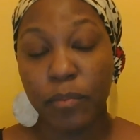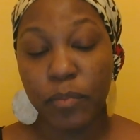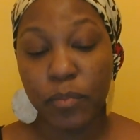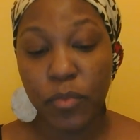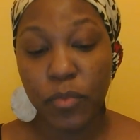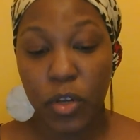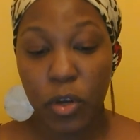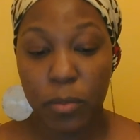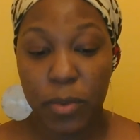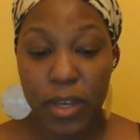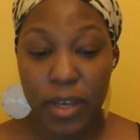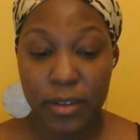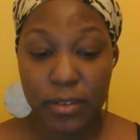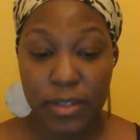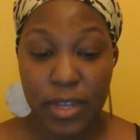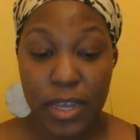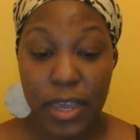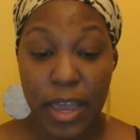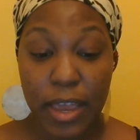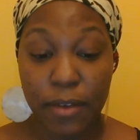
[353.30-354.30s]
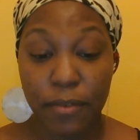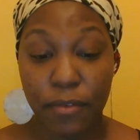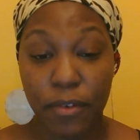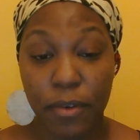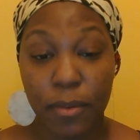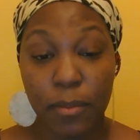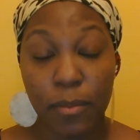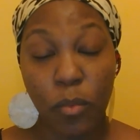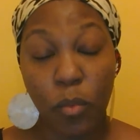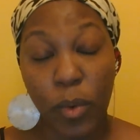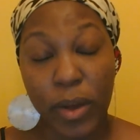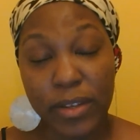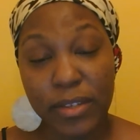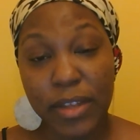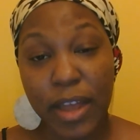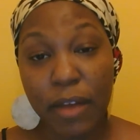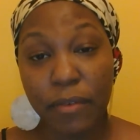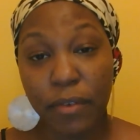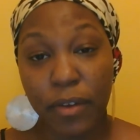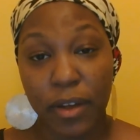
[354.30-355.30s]
because they came from
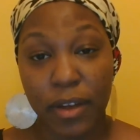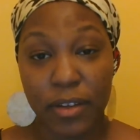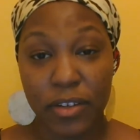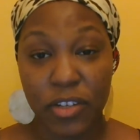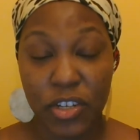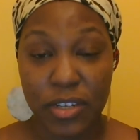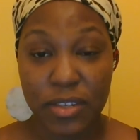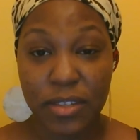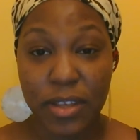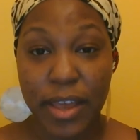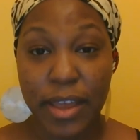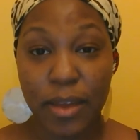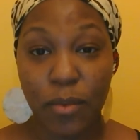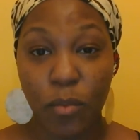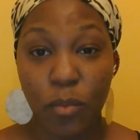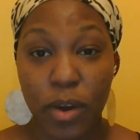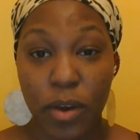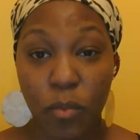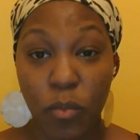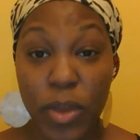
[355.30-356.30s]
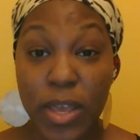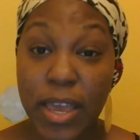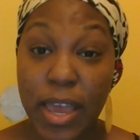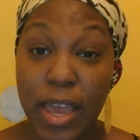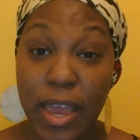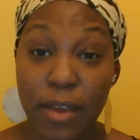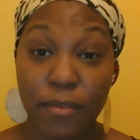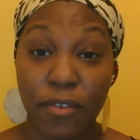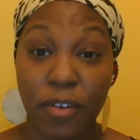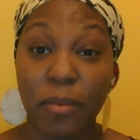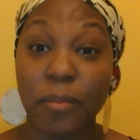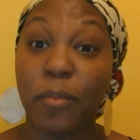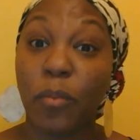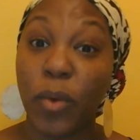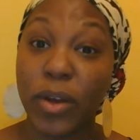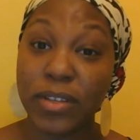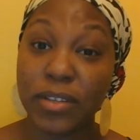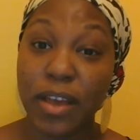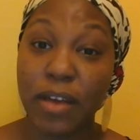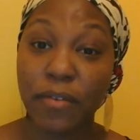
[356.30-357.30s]
West Africa, just like where we came from,
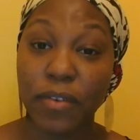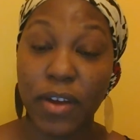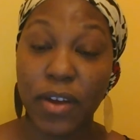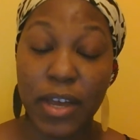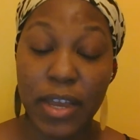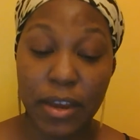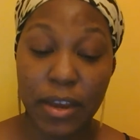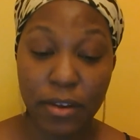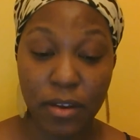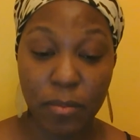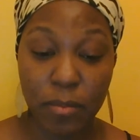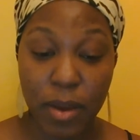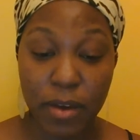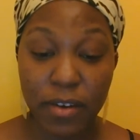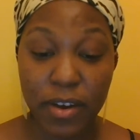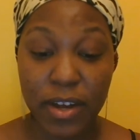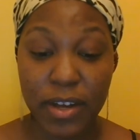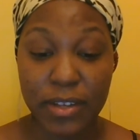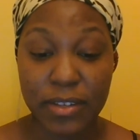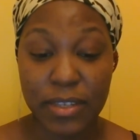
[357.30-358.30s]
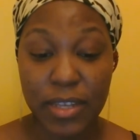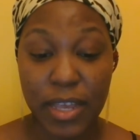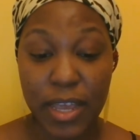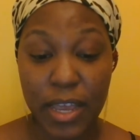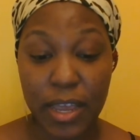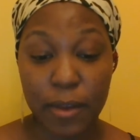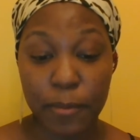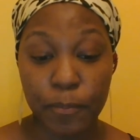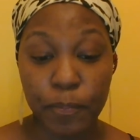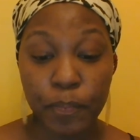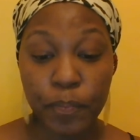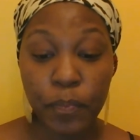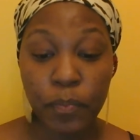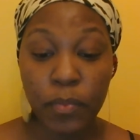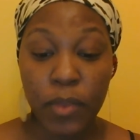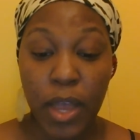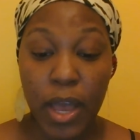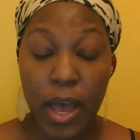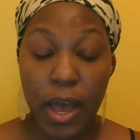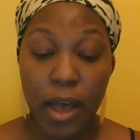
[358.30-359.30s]
West Africa here in the Americas and
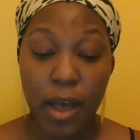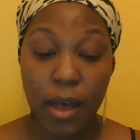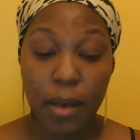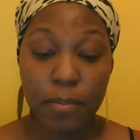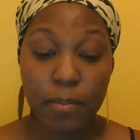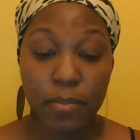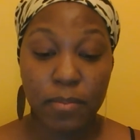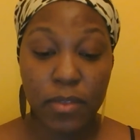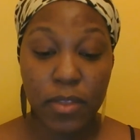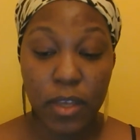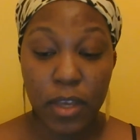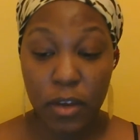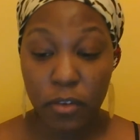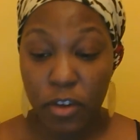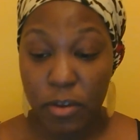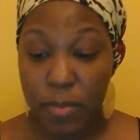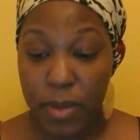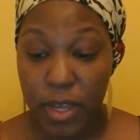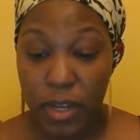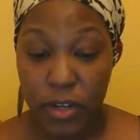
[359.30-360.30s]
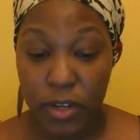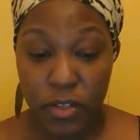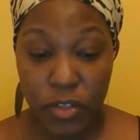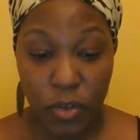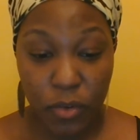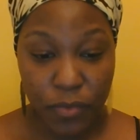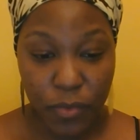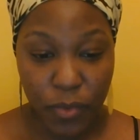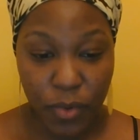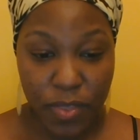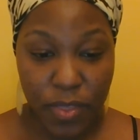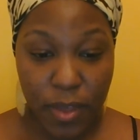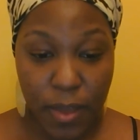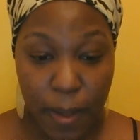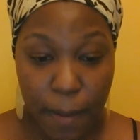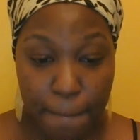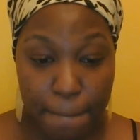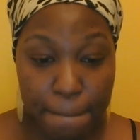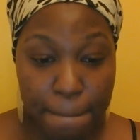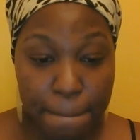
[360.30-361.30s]
the Caribbean and so forth.
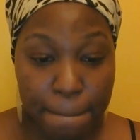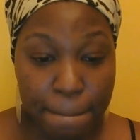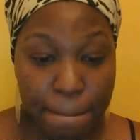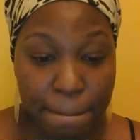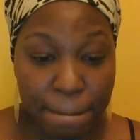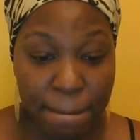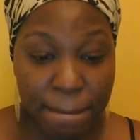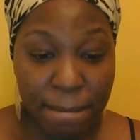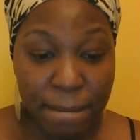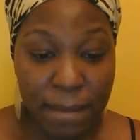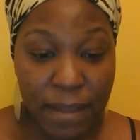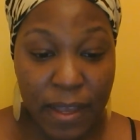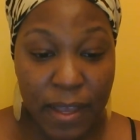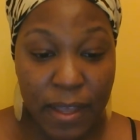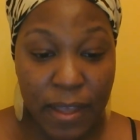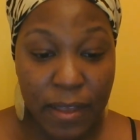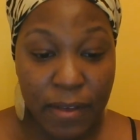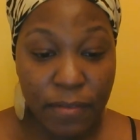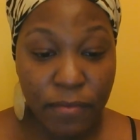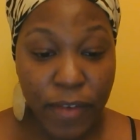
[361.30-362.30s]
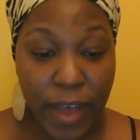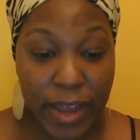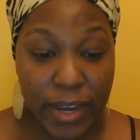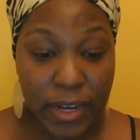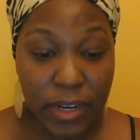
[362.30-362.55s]
Fact